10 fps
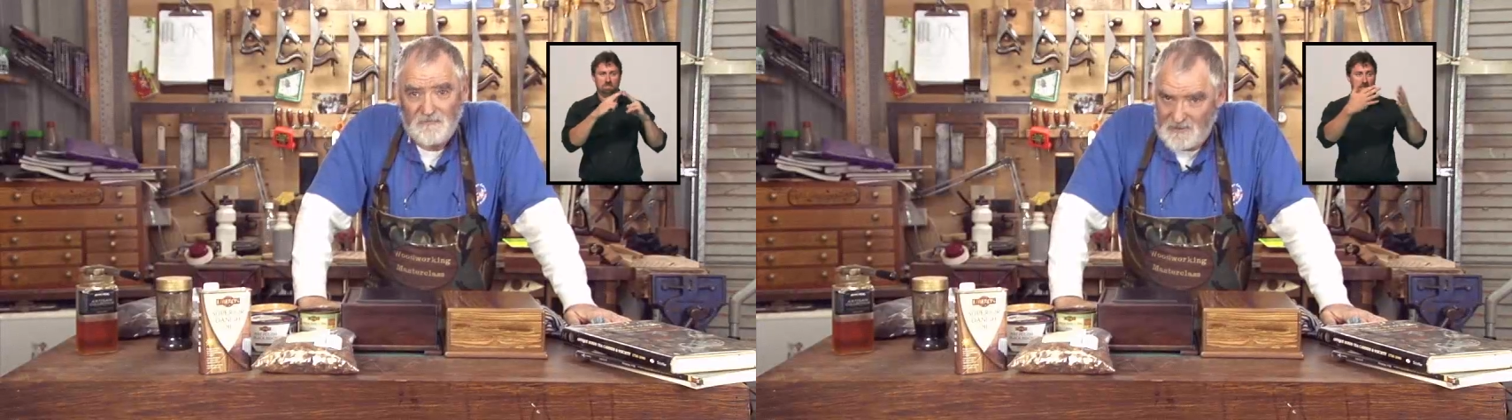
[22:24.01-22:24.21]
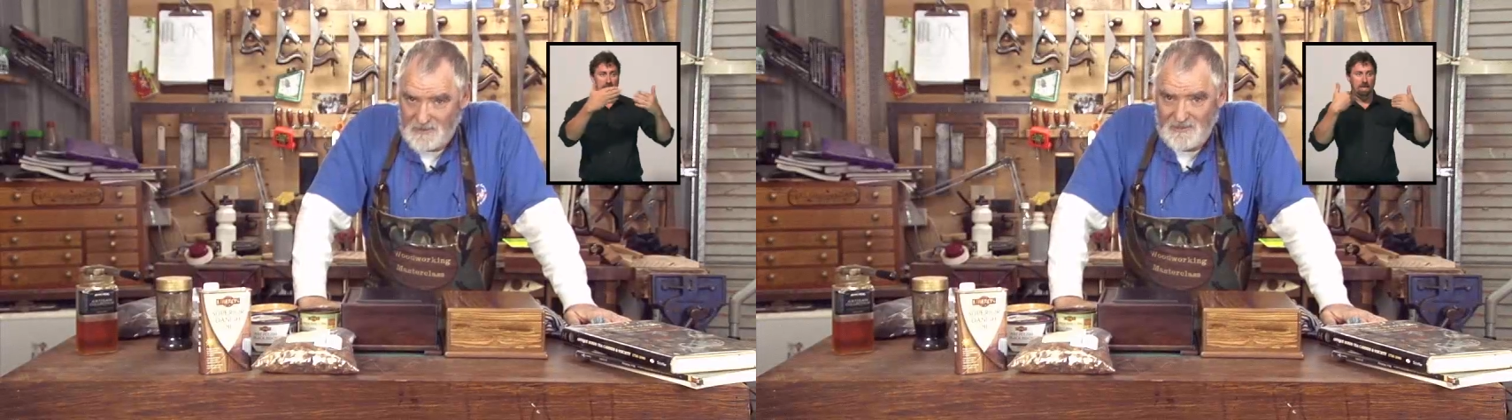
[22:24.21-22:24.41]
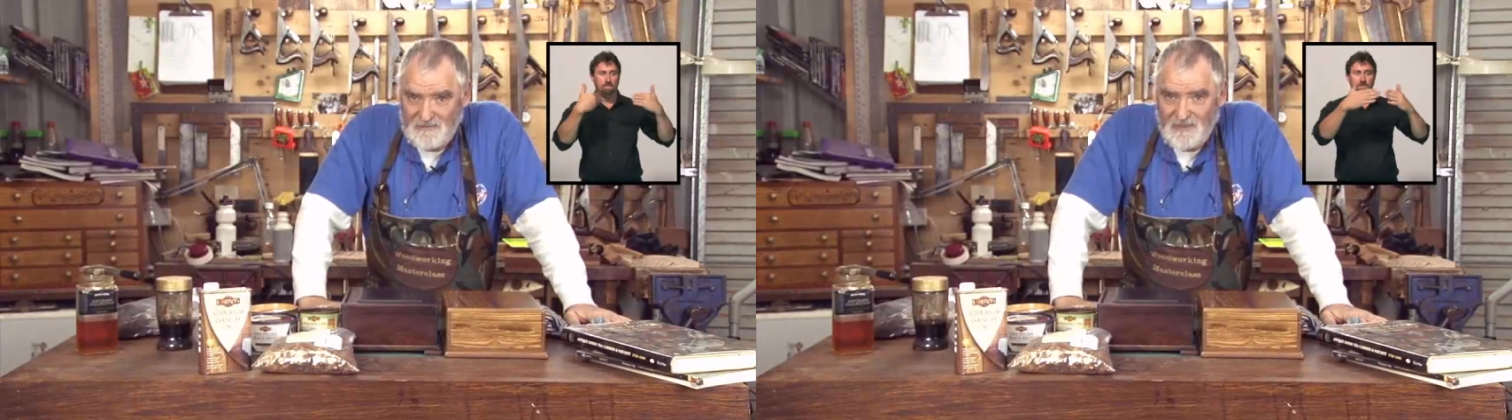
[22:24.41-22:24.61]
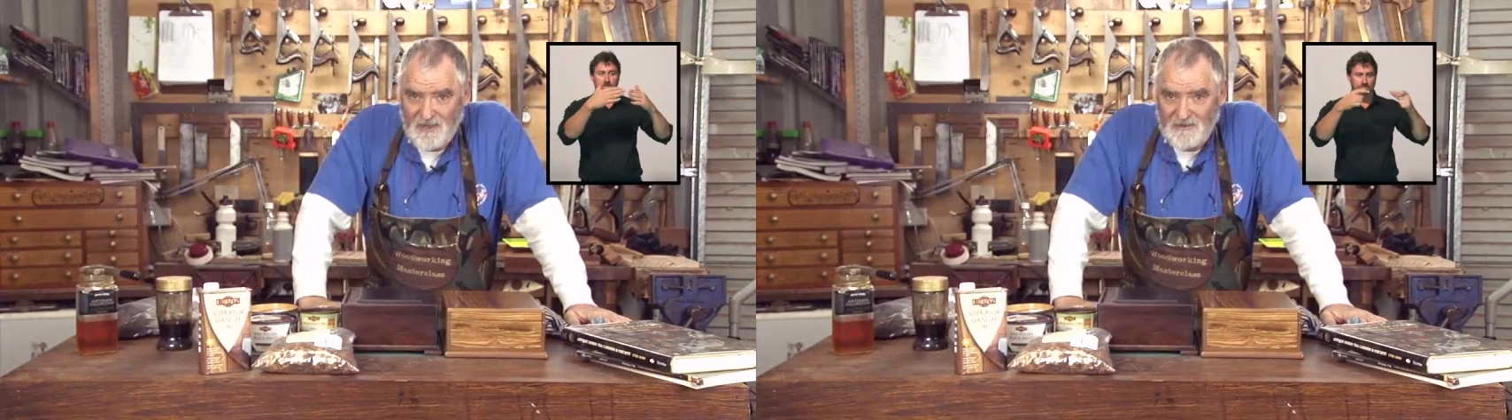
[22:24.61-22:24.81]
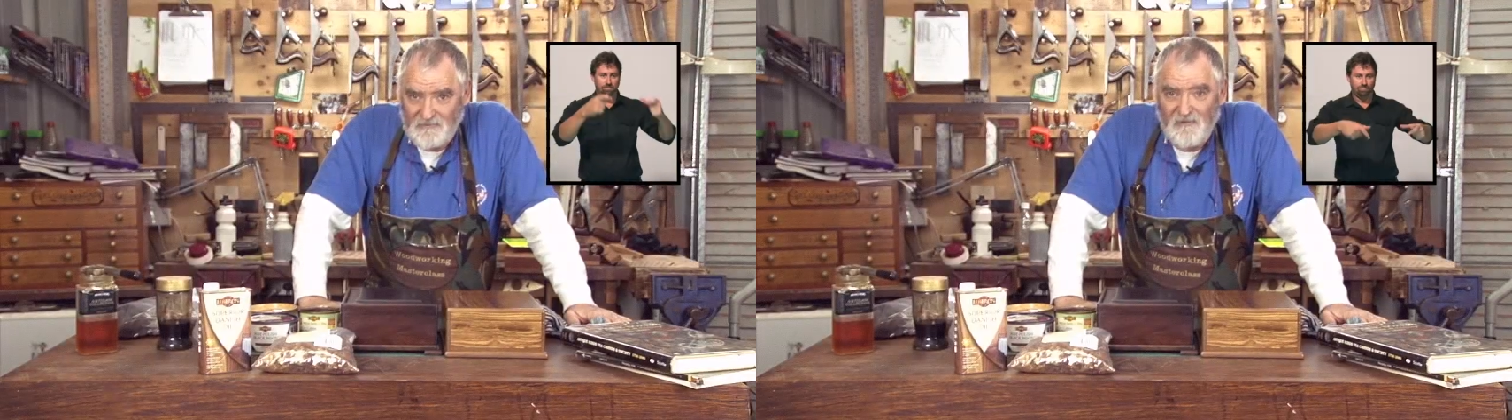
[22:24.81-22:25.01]
But until
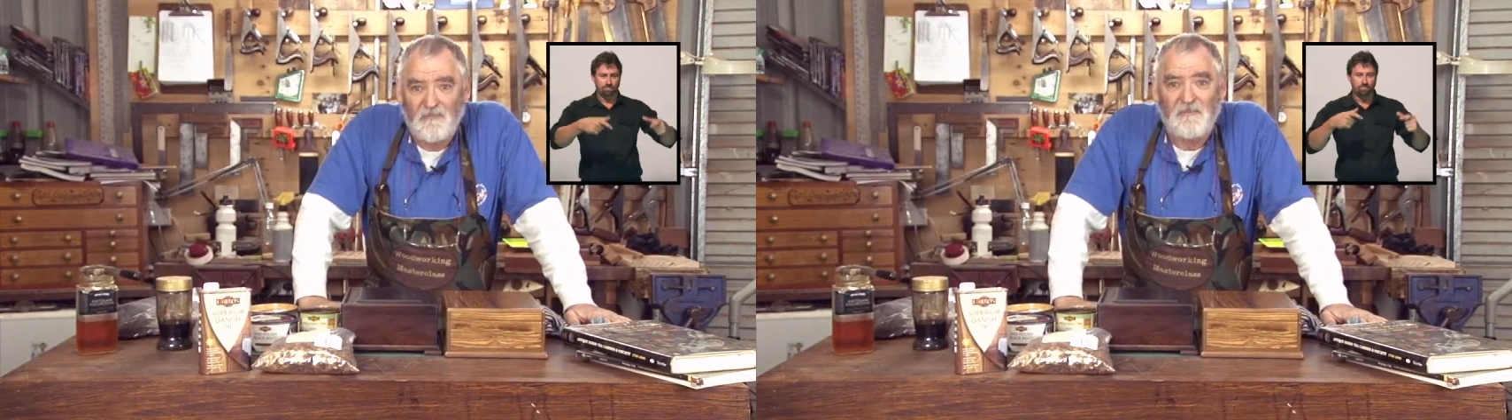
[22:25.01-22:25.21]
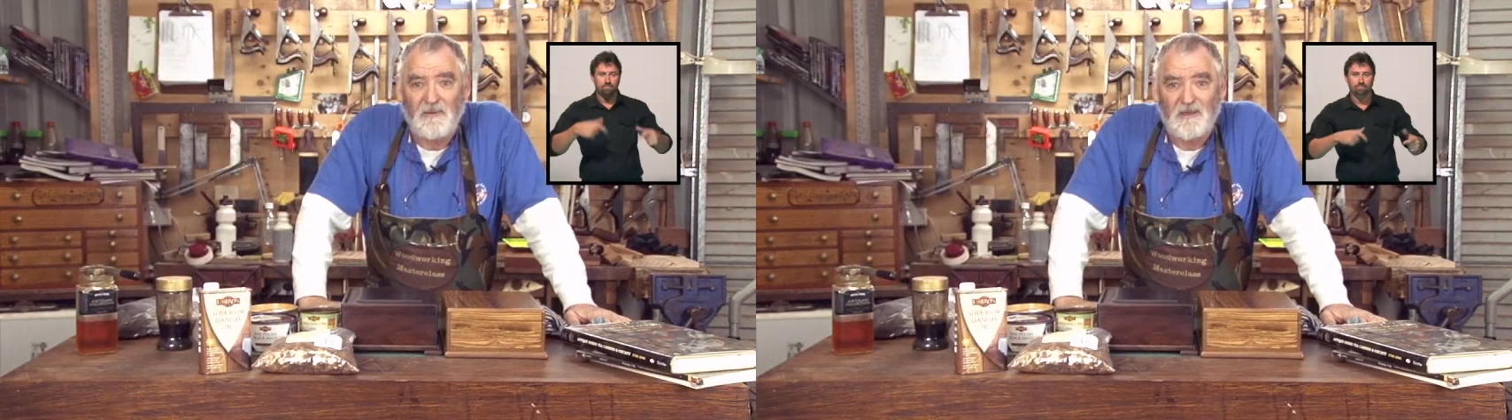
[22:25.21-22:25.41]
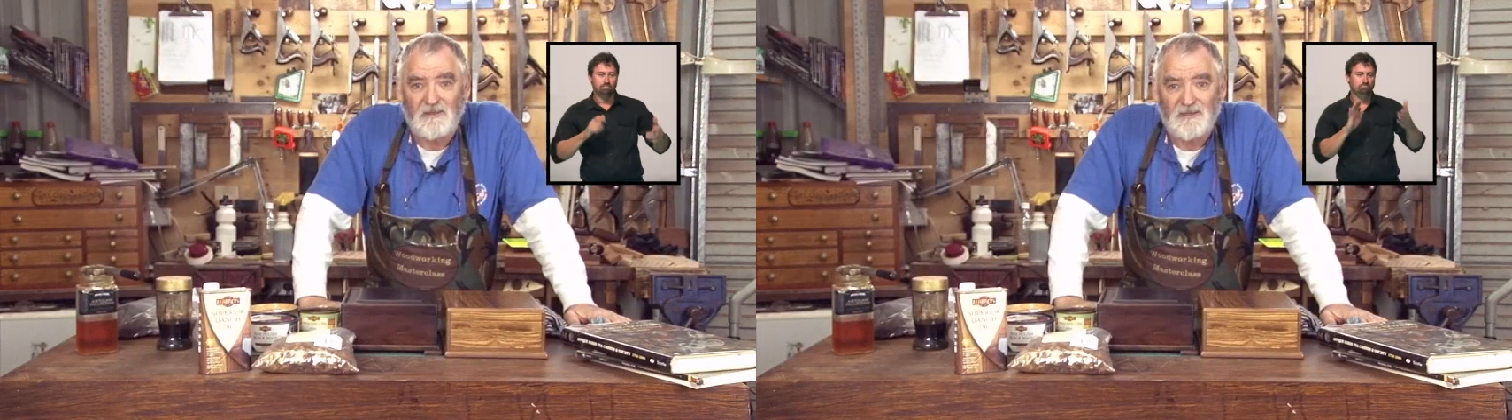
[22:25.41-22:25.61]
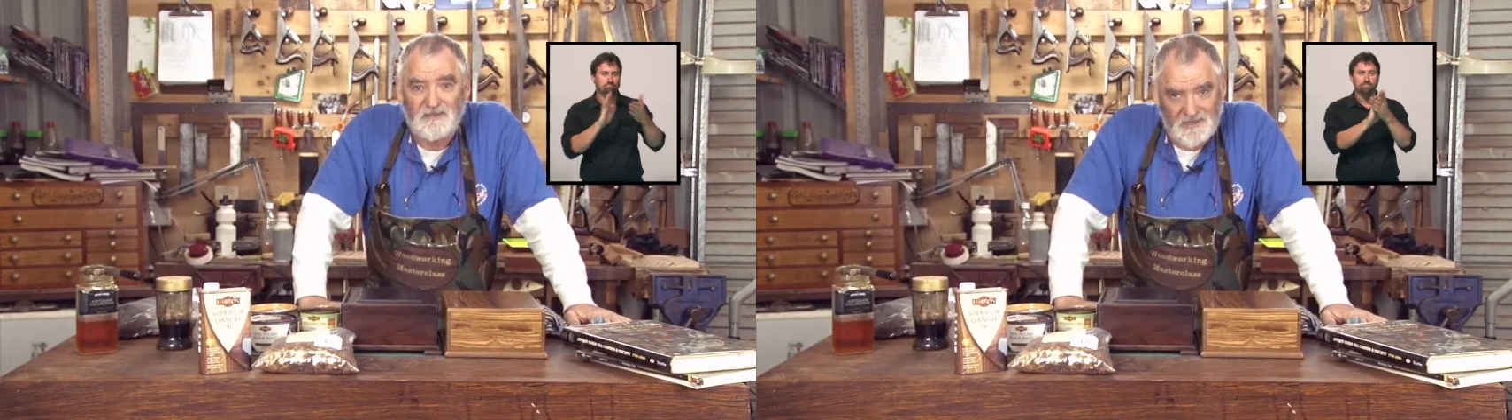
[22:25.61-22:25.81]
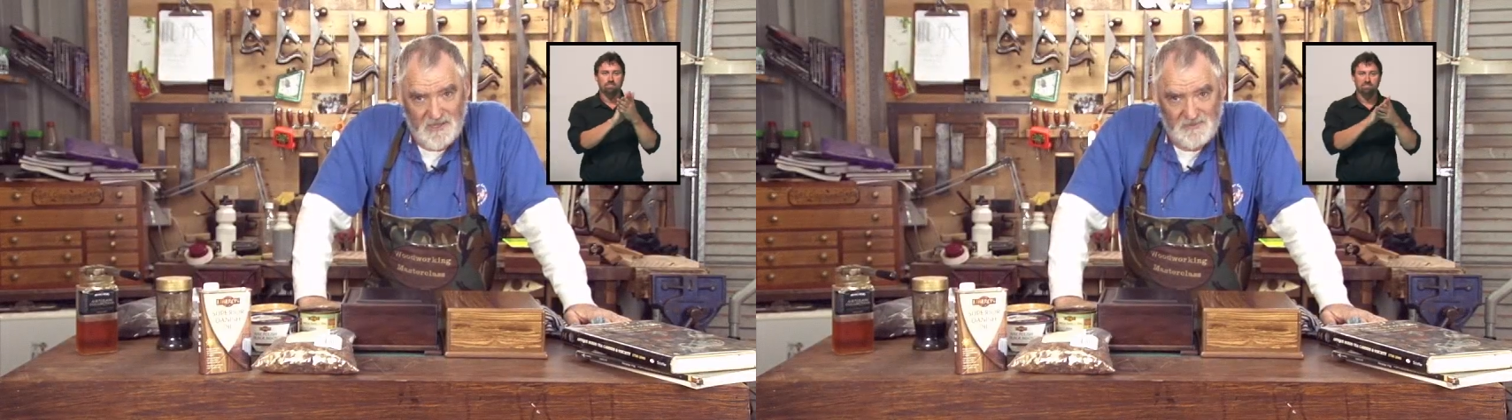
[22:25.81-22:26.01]
then, remember
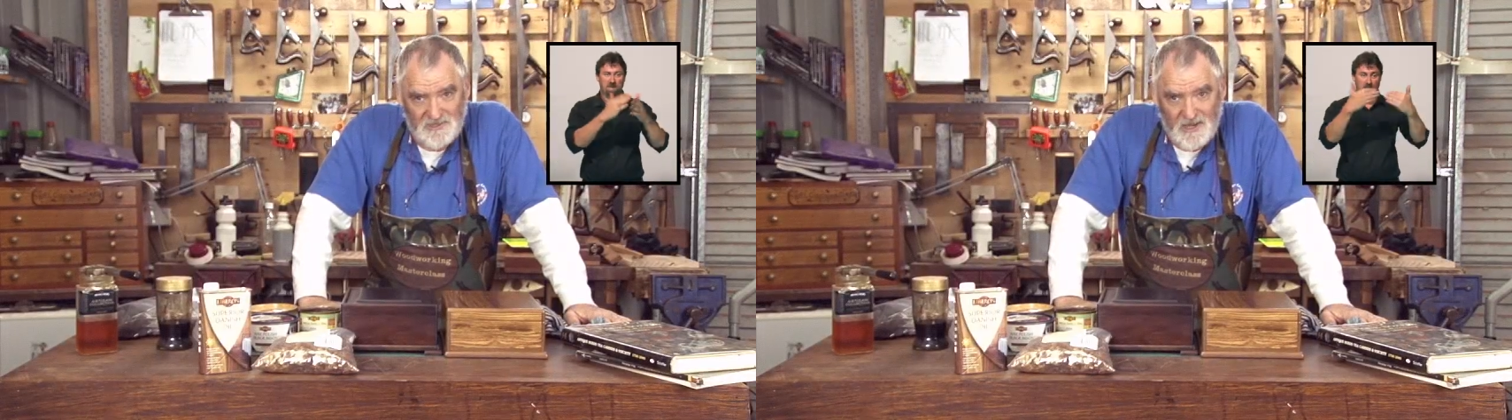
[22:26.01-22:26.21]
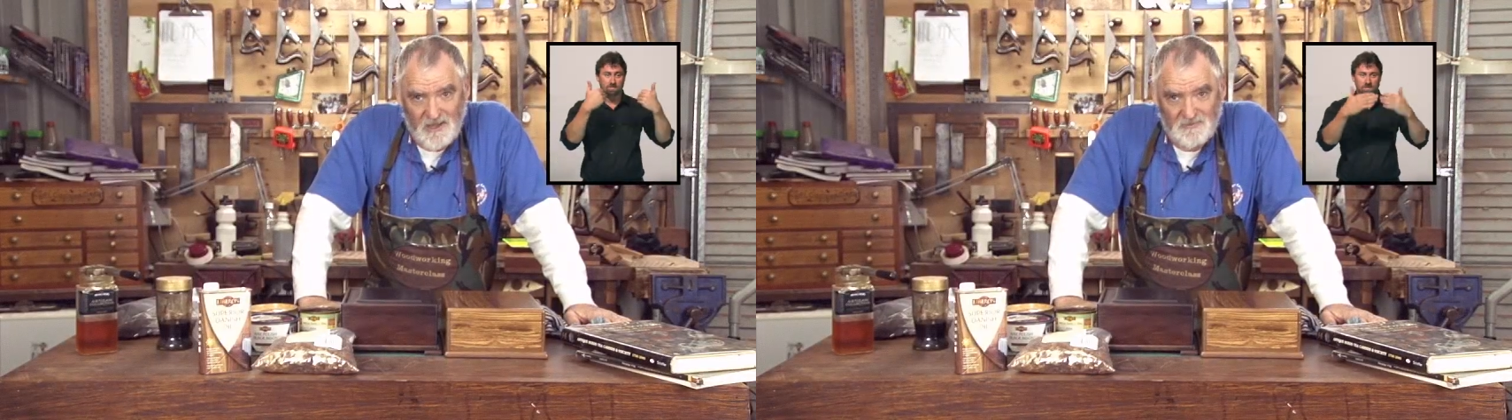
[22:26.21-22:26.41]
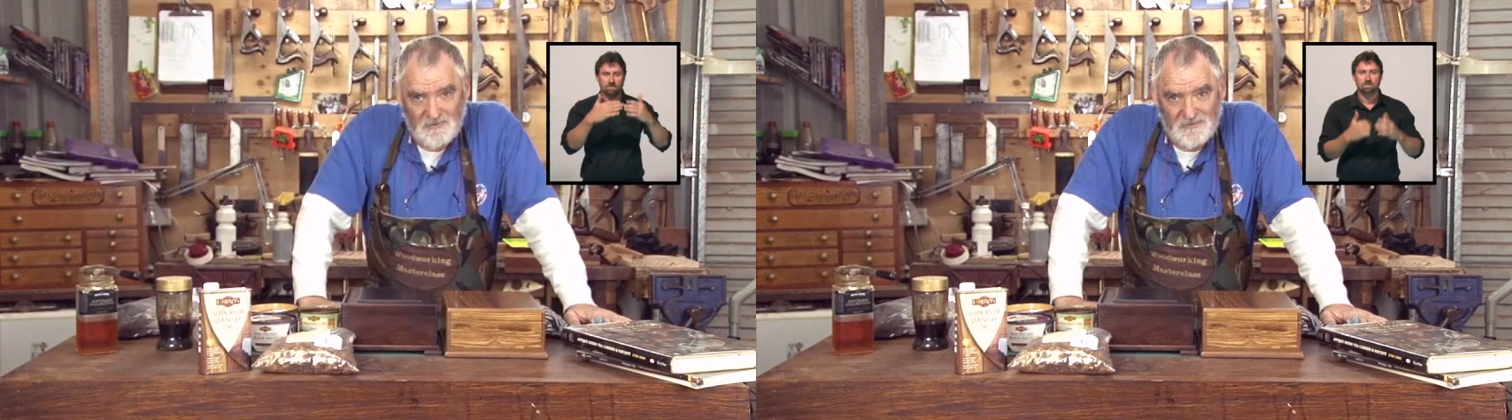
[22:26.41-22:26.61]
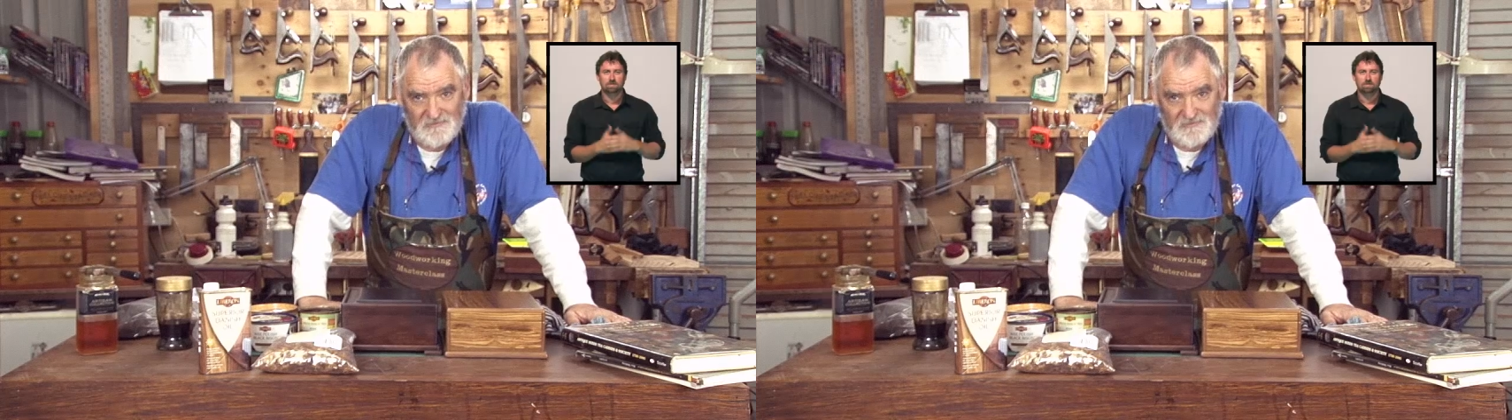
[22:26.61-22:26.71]
to keep it sharp.